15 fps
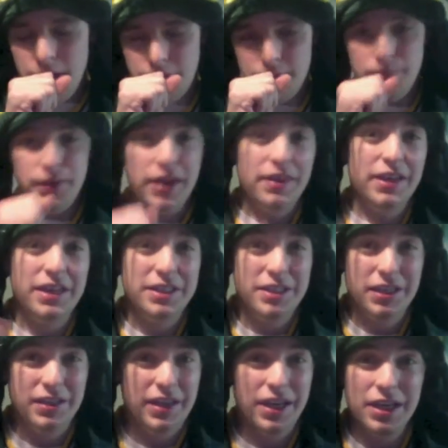And
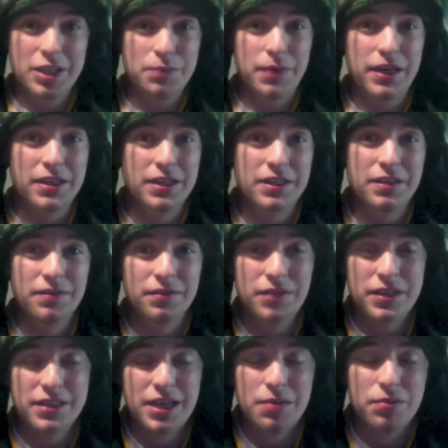they expect the
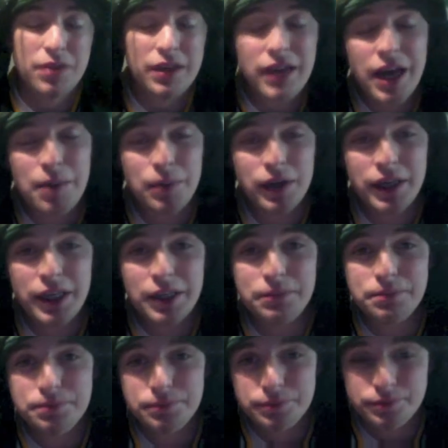same thing to happen again.
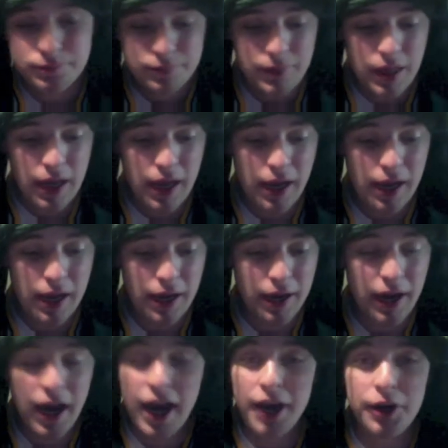And
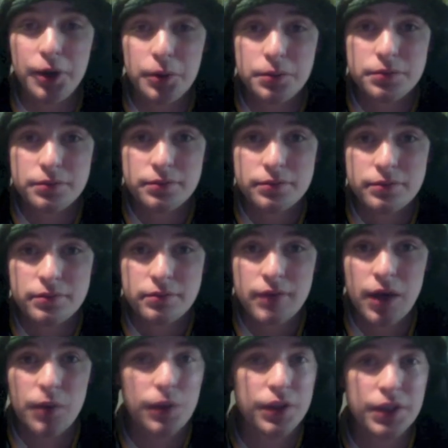I don't. I
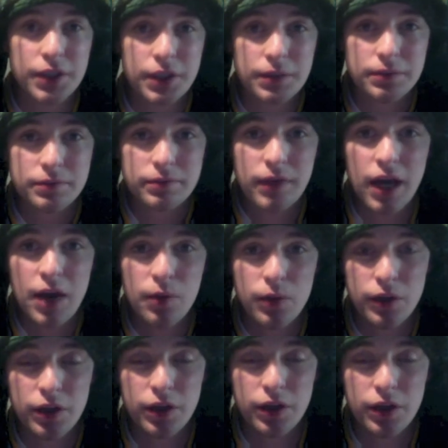really don't. I
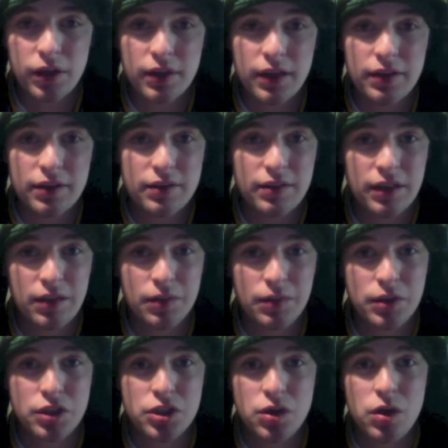really think that this team can
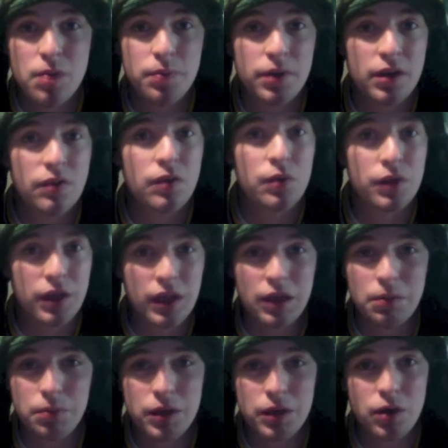show up even with a
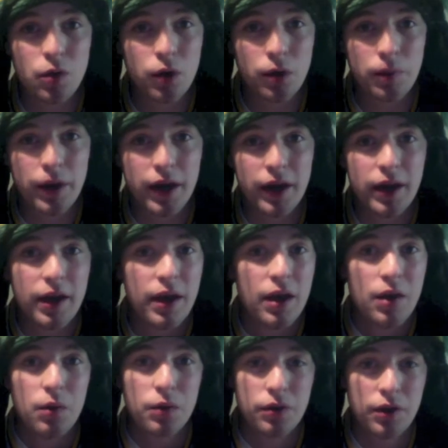gimpy quarterback,
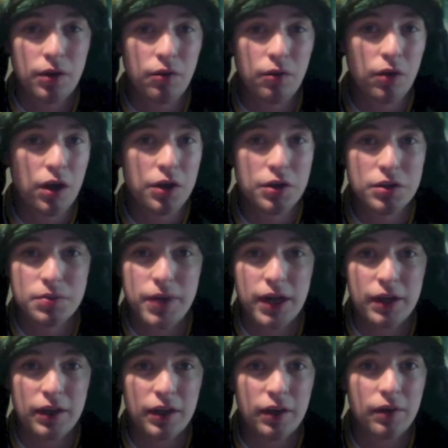with Aaron Rodgers
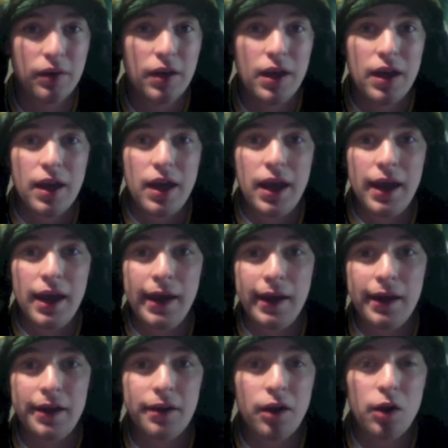back there,
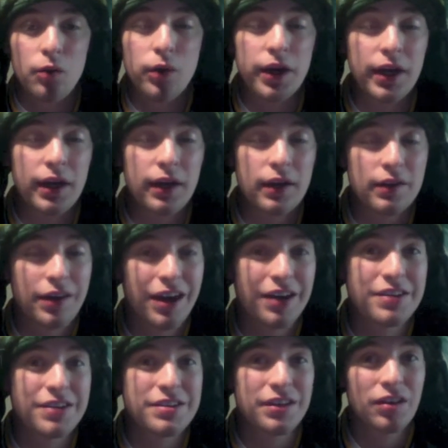and our running attack
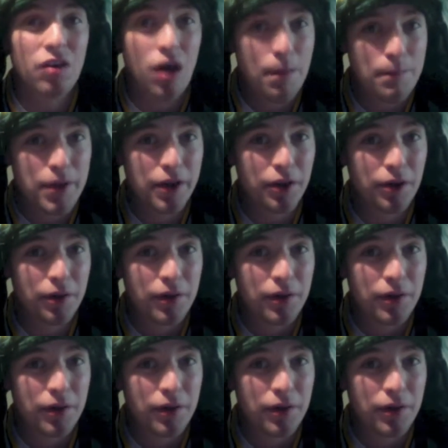is a lot better